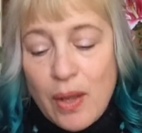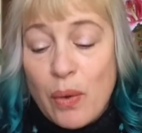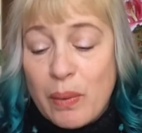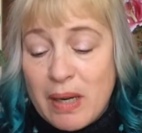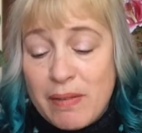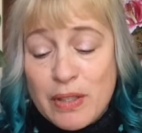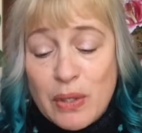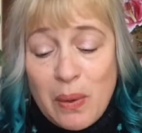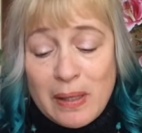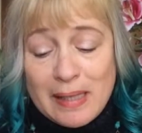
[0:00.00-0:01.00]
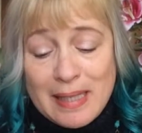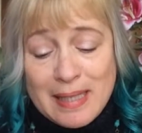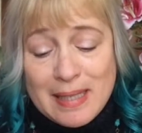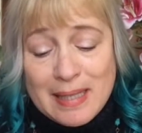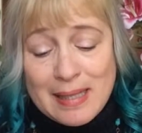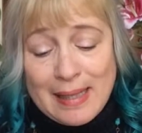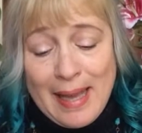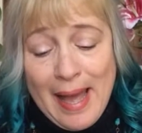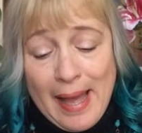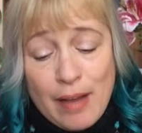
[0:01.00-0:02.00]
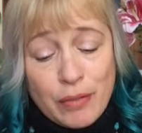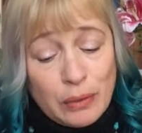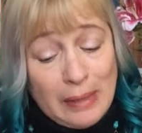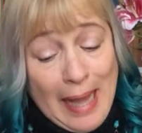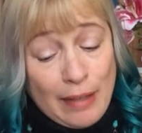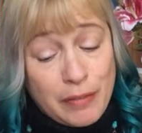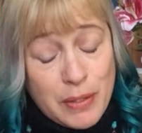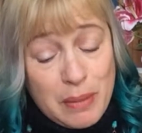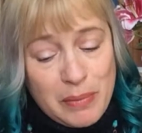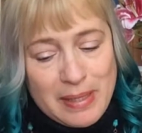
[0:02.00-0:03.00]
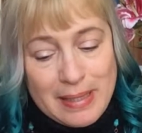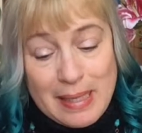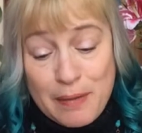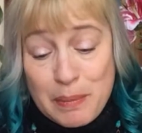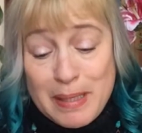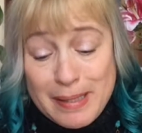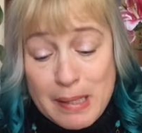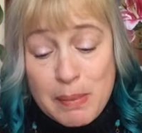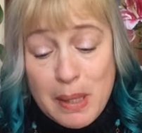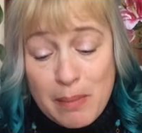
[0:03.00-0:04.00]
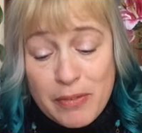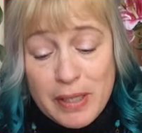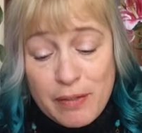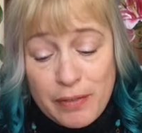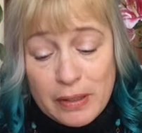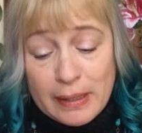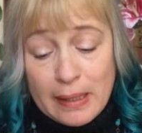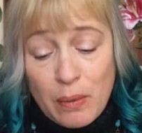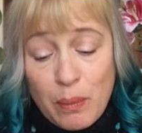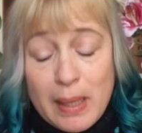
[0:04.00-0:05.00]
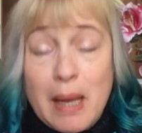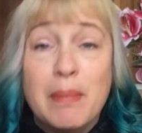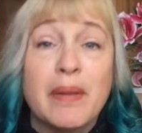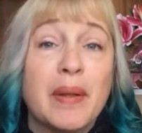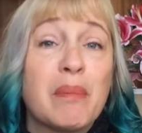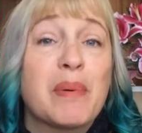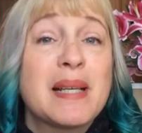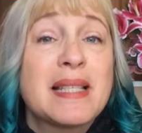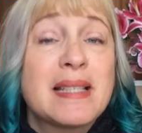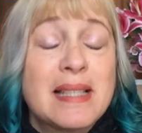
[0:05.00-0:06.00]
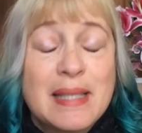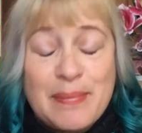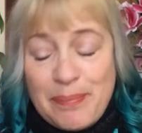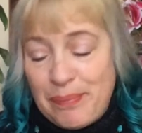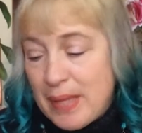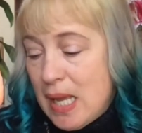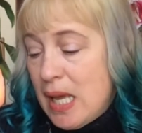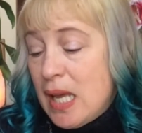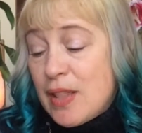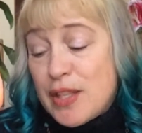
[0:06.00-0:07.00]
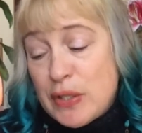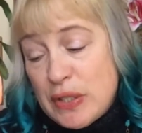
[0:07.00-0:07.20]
Whatever this quality is that they have or lack for some reason gives me a deep, comforting feeling when I'm in their presence. This